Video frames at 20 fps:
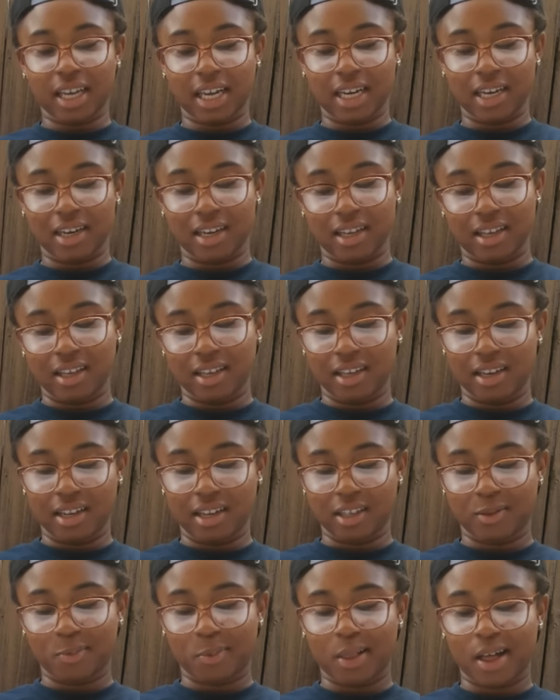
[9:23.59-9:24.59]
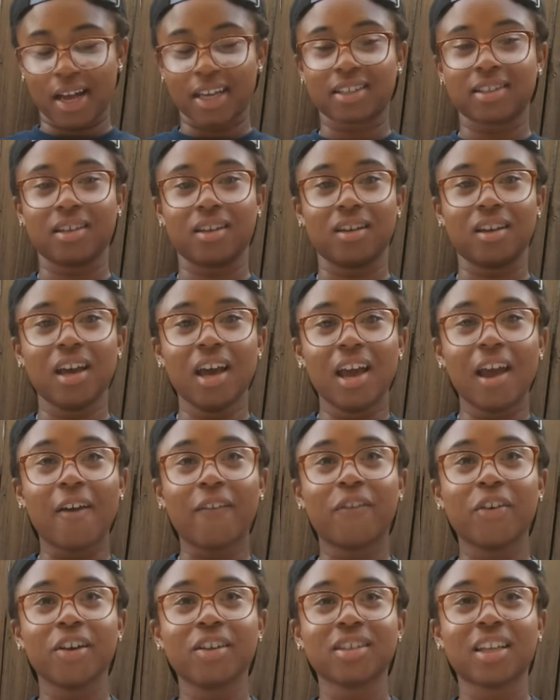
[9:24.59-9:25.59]
It is plastic. It feels like
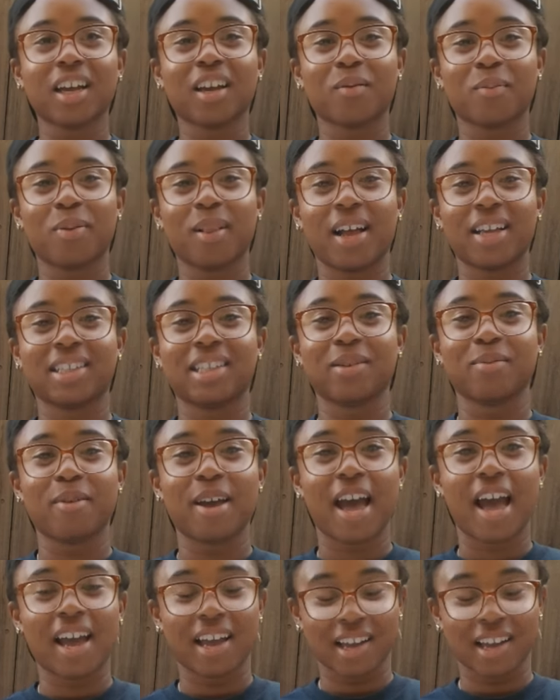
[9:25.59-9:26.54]
a plastic bag.